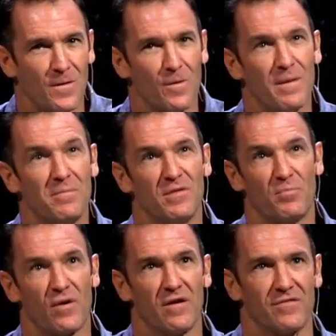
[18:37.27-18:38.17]
Or maybe
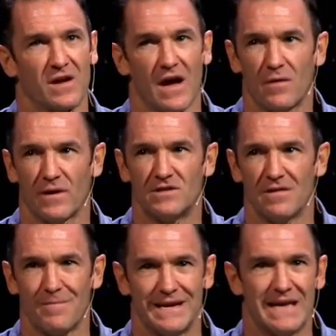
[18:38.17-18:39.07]
the prayer of, God, why'd you
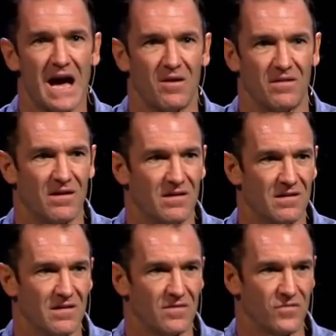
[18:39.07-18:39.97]
let me down?
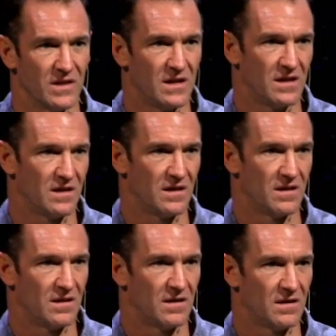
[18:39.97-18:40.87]
Really?
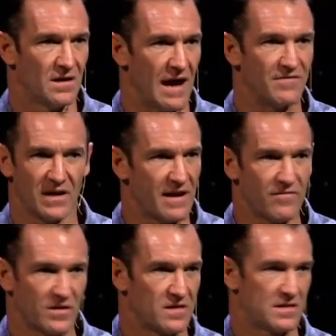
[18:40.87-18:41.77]
I've done
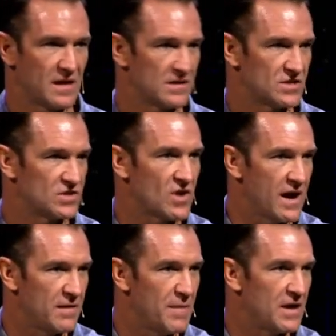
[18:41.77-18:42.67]
everything to
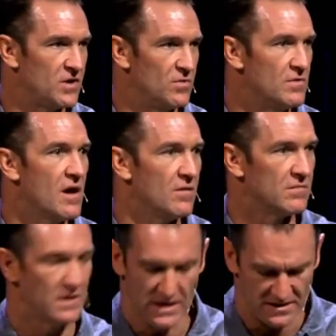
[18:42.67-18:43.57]
try and make you
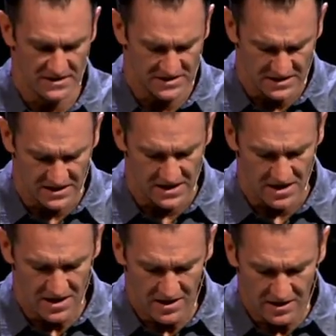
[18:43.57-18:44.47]
known in this
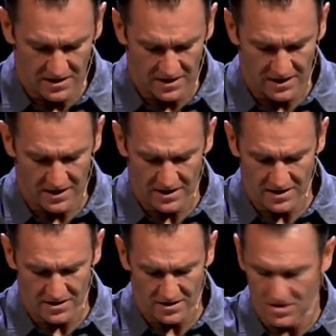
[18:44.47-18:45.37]
city.
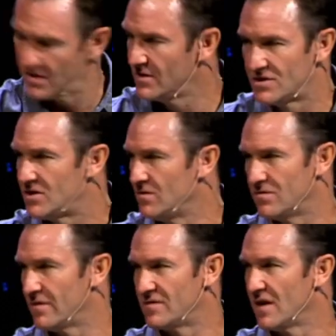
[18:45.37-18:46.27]
Couldn't
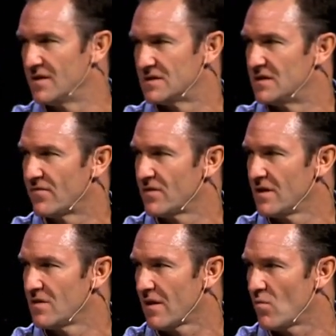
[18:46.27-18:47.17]
you have done this
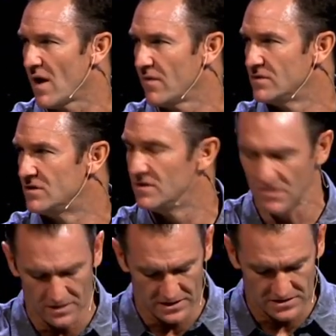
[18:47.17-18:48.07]
differently? Like, why would you
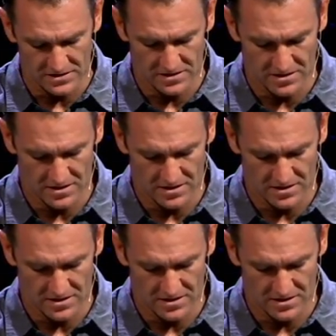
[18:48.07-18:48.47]
do this?